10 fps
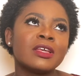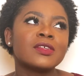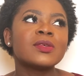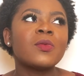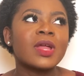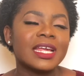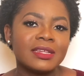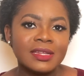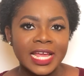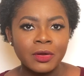So what I
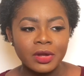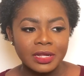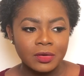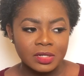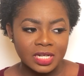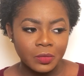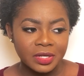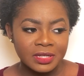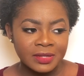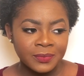did, I got in contact
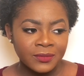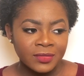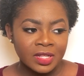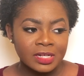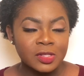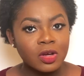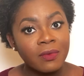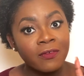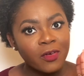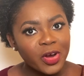with the
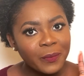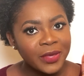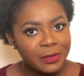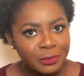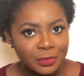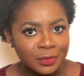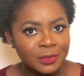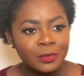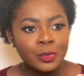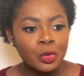top 4
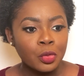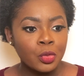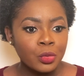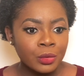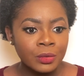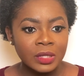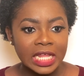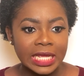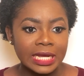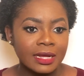people who
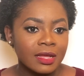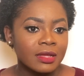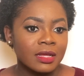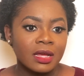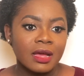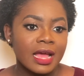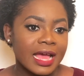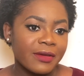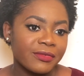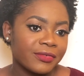like
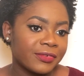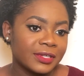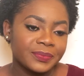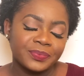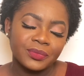have